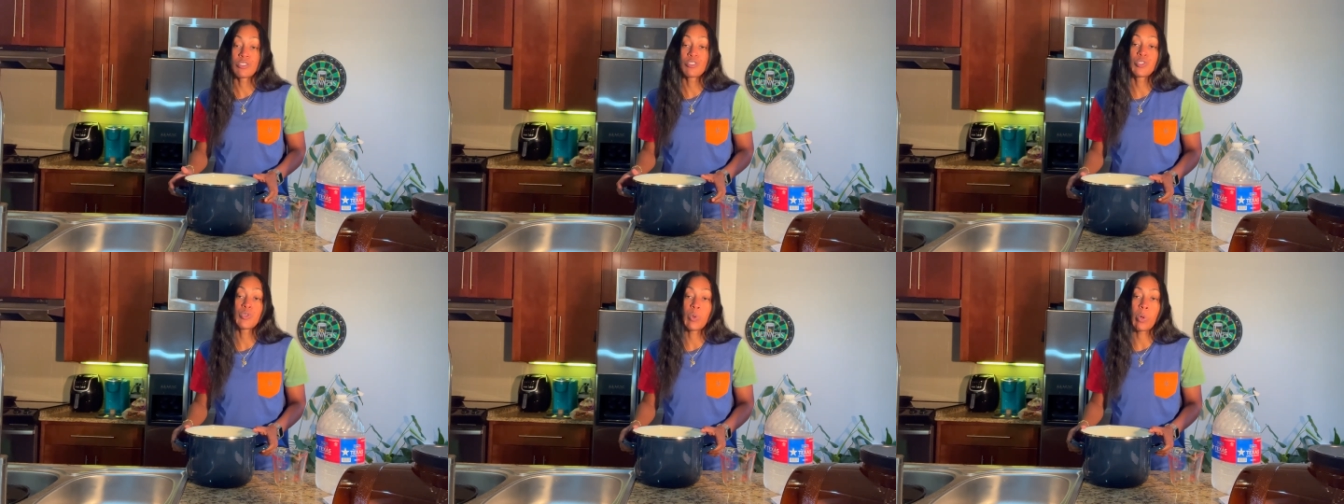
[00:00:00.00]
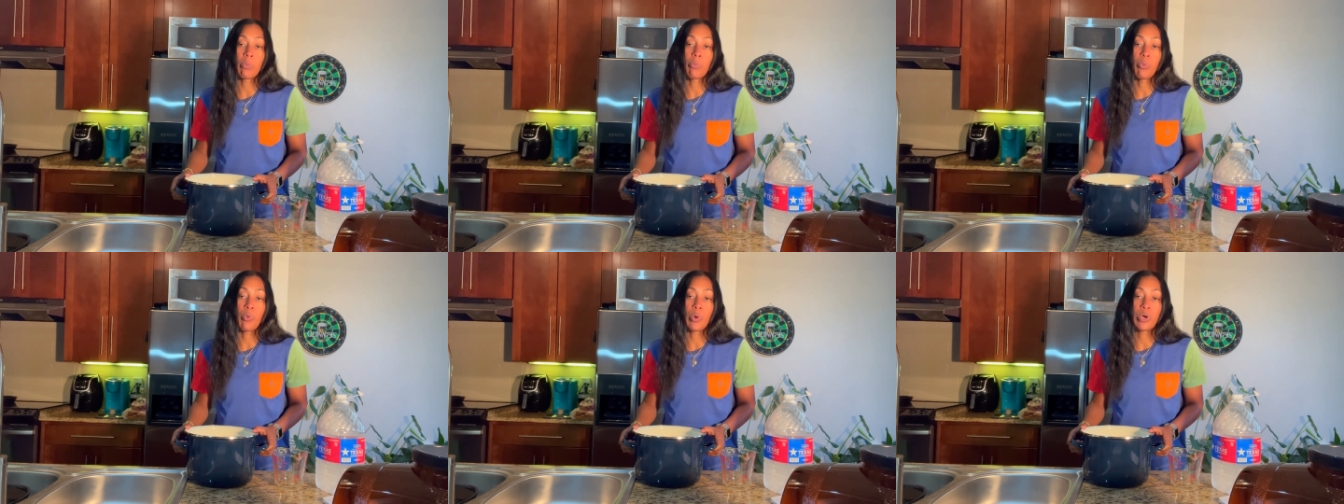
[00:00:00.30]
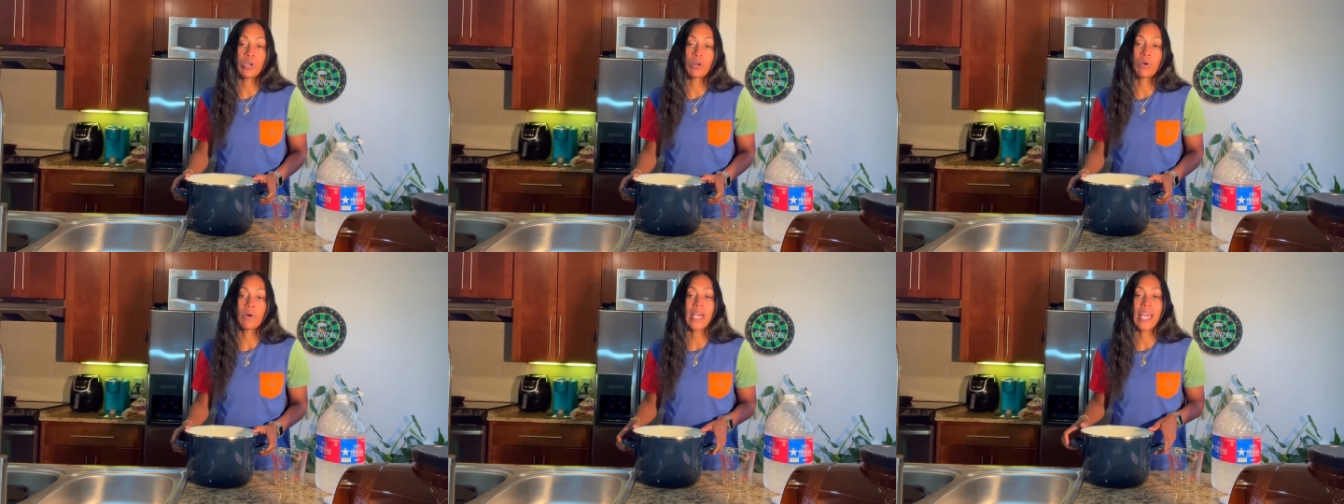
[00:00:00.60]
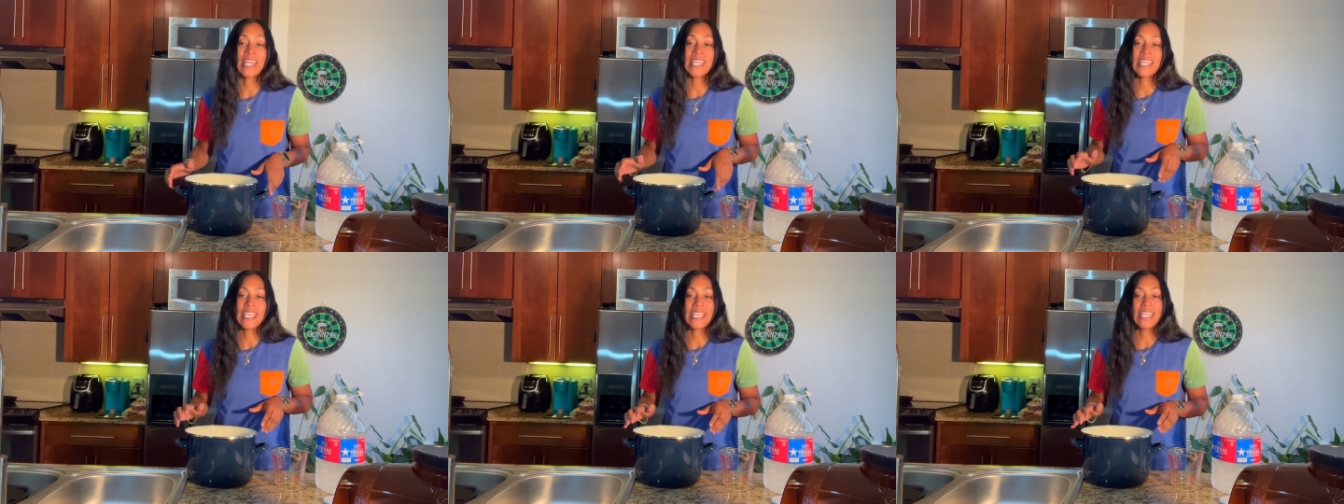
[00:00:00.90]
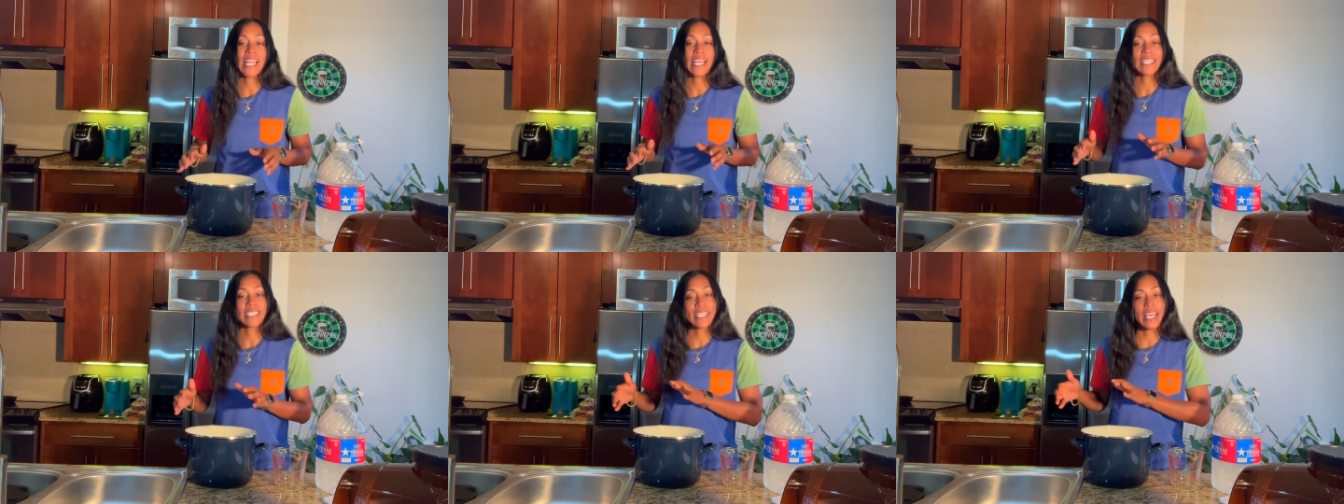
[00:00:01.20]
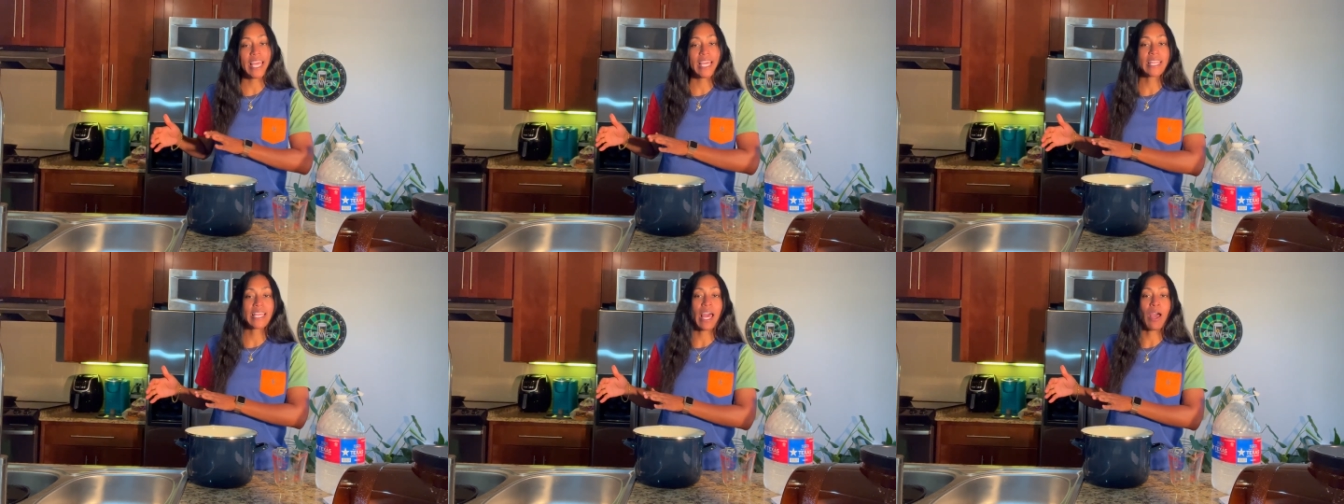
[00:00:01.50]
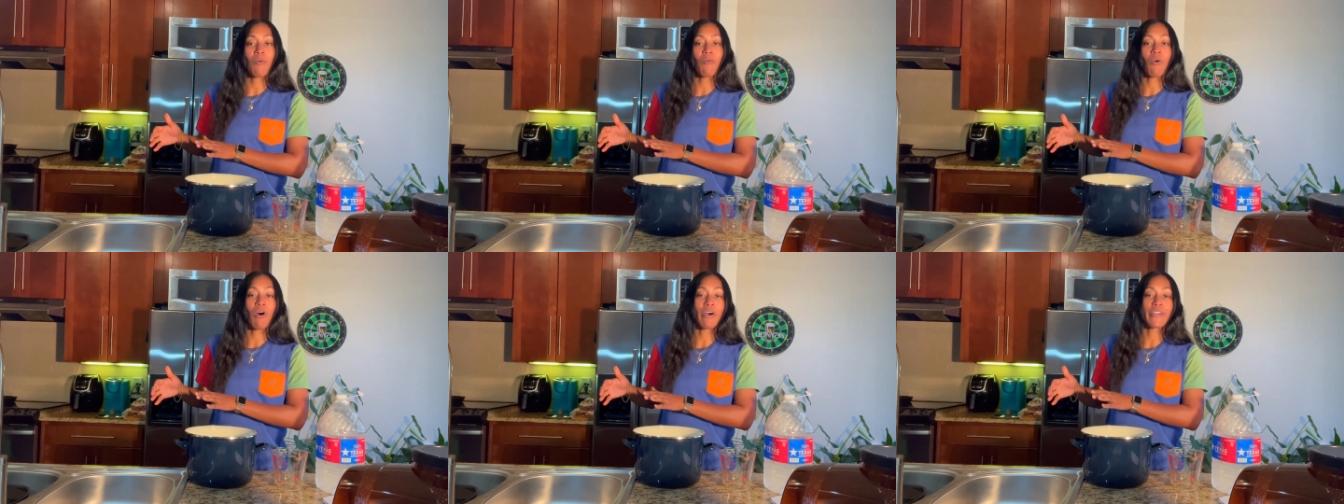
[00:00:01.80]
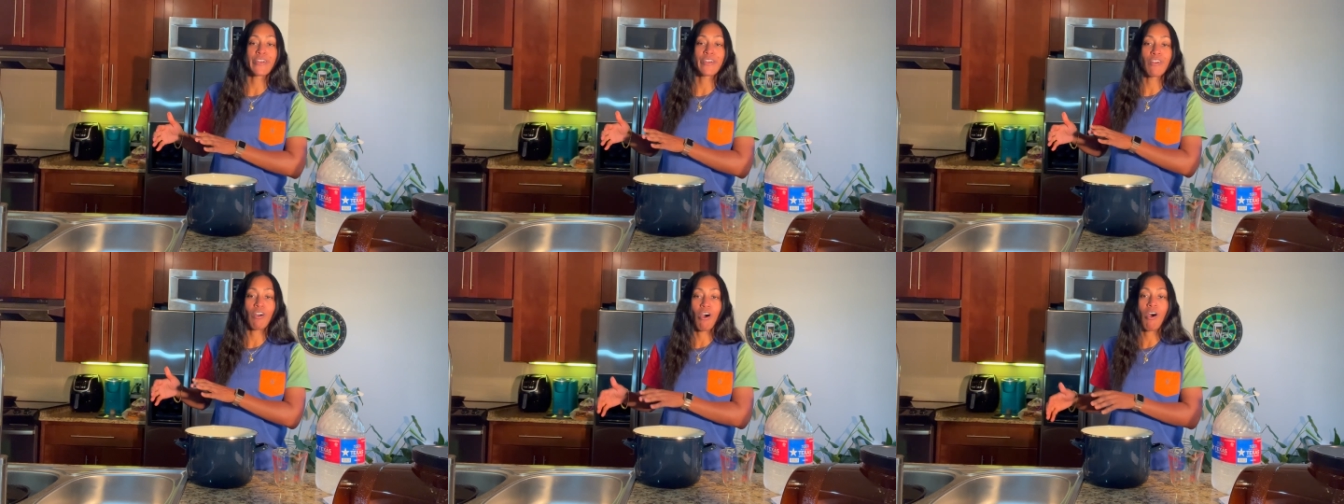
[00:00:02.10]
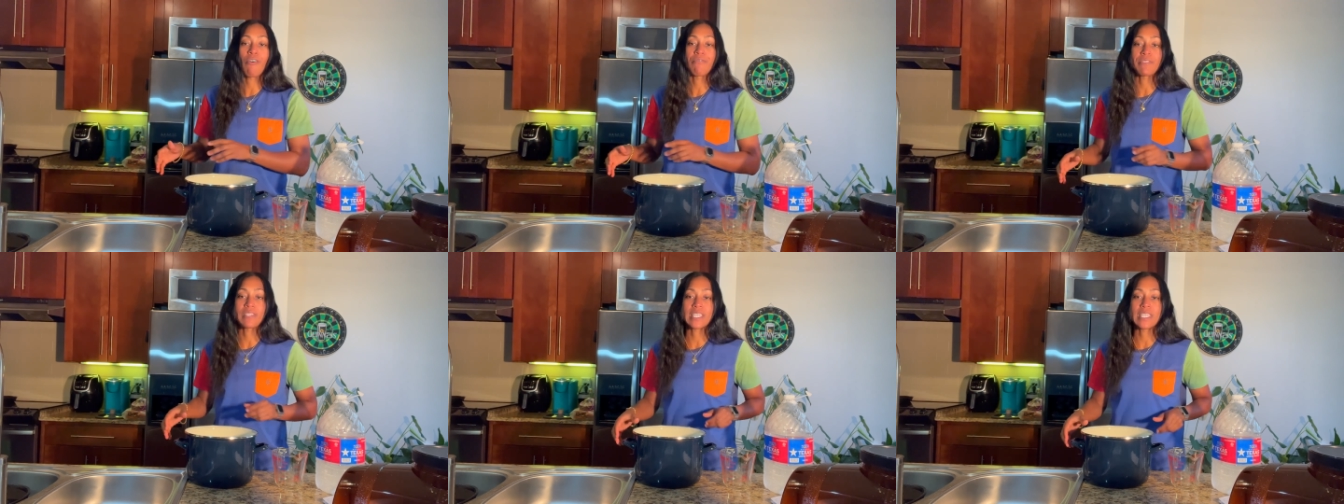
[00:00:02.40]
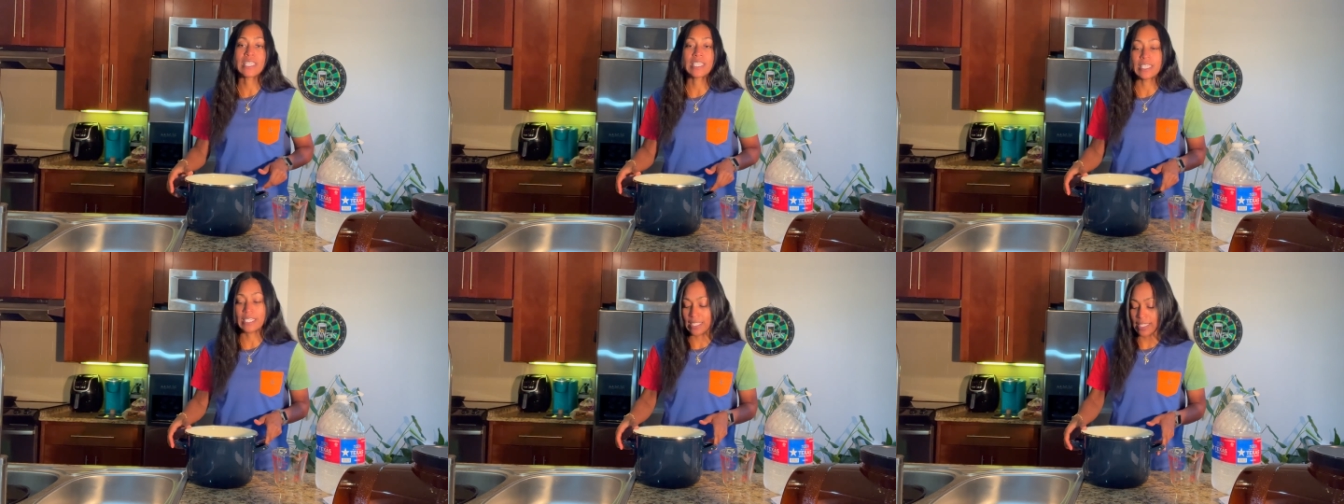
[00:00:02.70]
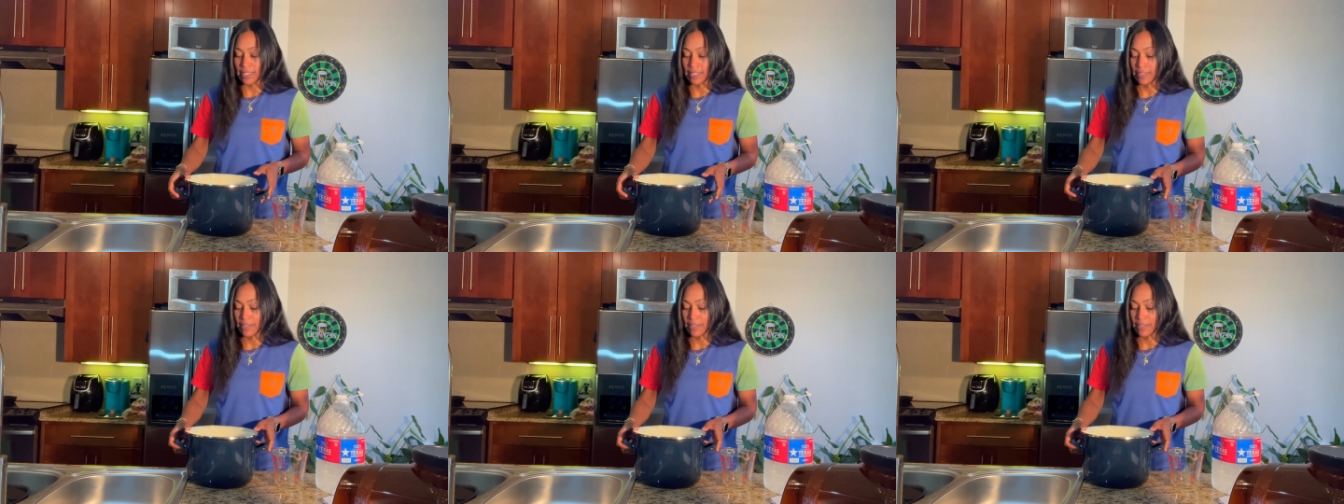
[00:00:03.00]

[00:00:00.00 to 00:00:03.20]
to a boil and then take that water off the heat.